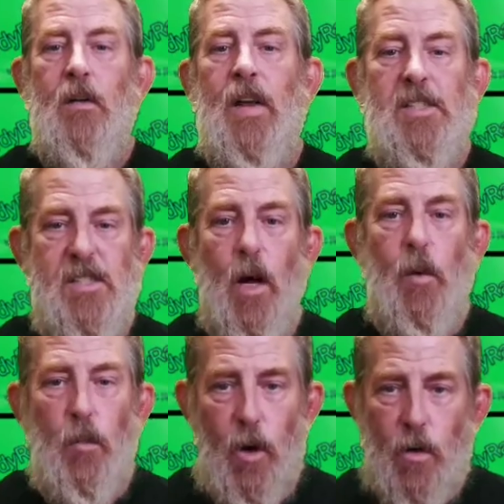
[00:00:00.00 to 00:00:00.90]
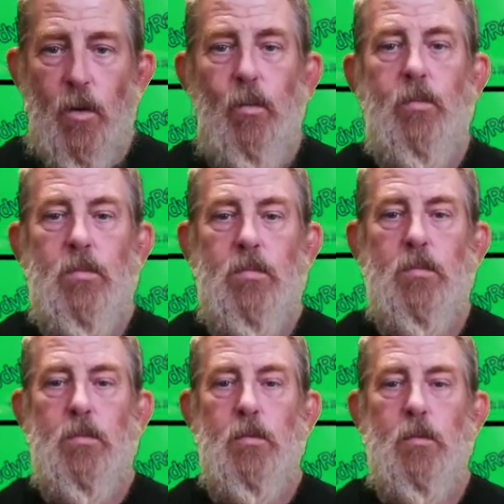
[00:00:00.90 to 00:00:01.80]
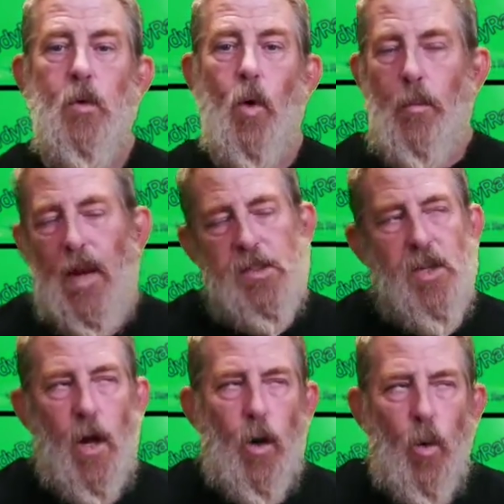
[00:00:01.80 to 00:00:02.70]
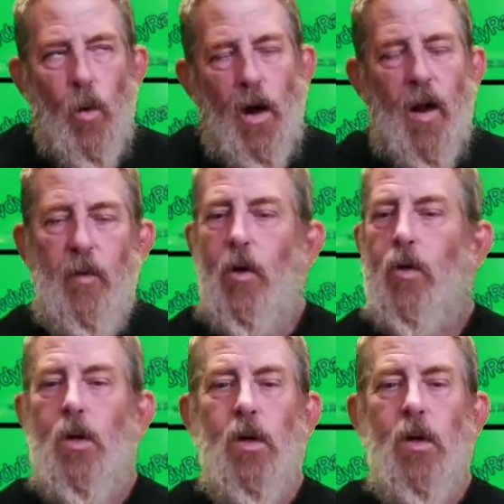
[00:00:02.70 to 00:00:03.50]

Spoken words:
that's double murder or manslaughter or whatever,